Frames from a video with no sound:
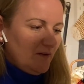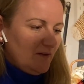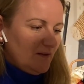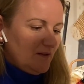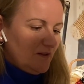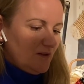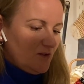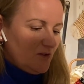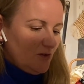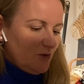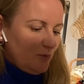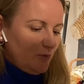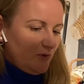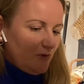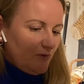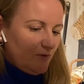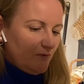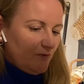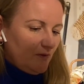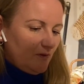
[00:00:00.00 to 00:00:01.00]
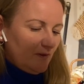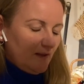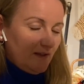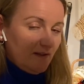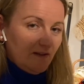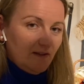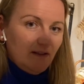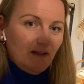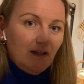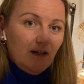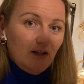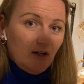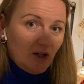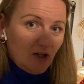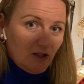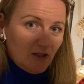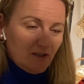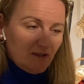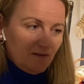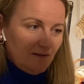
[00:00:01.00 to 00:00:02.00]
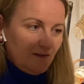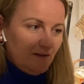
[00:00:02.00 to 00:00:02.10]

they are so beautiful, and they are hot.